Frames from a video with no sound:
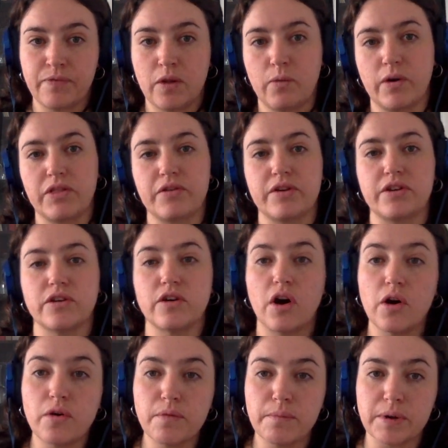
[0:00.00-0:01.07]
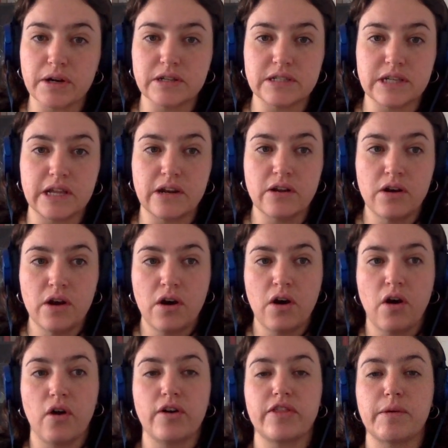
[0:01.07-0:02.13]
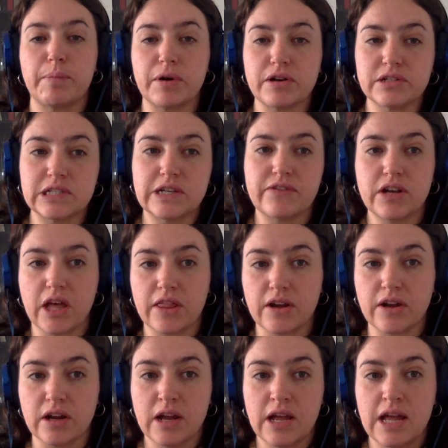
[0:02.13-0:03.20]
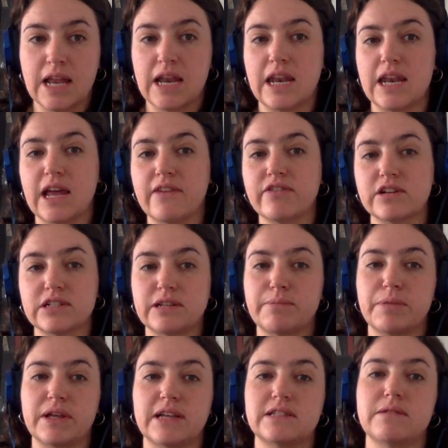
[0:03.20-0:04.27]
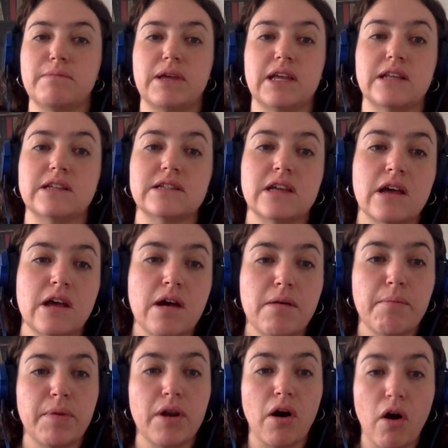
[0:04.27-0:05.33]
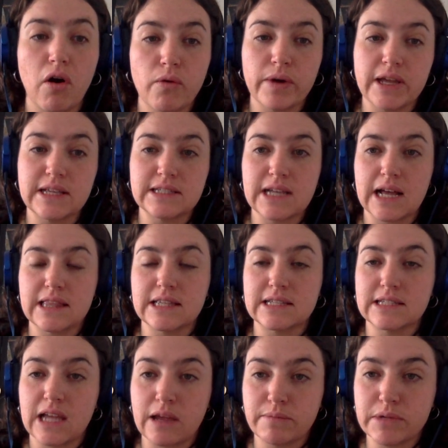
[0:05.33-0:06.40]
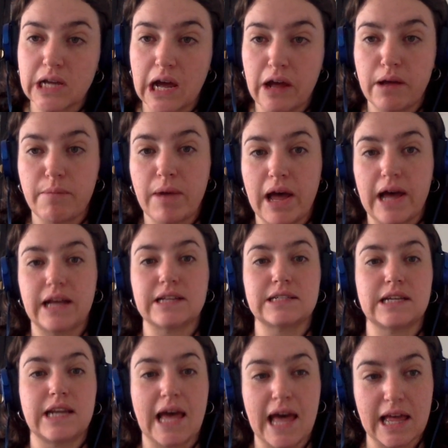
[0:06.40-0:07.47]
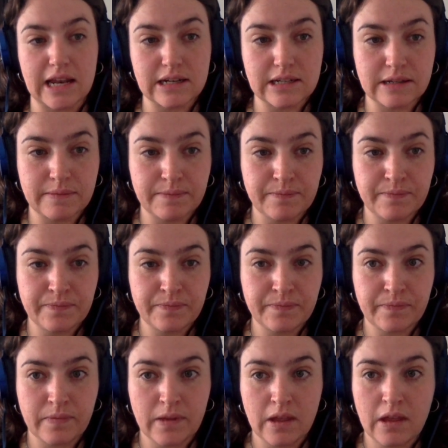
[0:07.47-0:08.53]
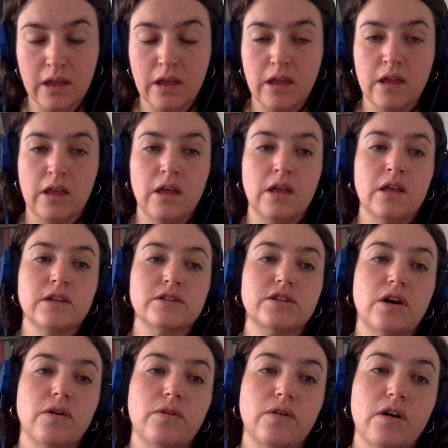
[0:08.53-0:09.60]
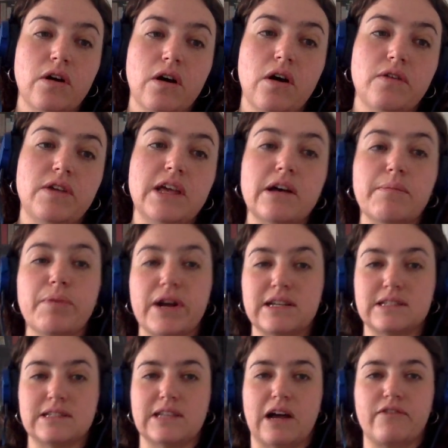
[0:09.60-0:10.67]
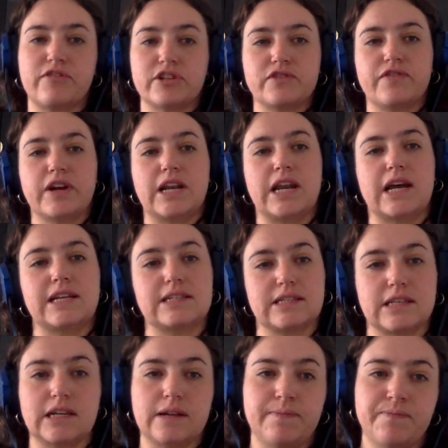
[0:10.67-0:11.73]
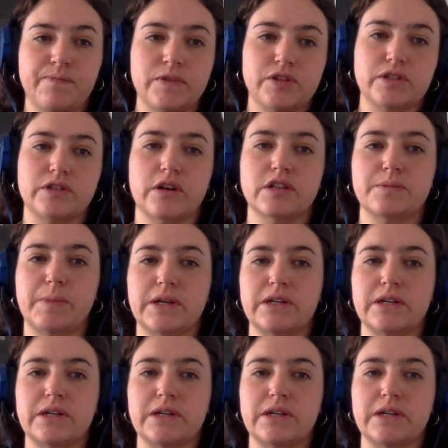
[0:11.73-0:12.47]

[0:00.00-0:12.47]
whether in your own person or in the person of another, never simply as a means, but always at the same time as an end. So O'Neill breaks this down for us very nicely. She starts by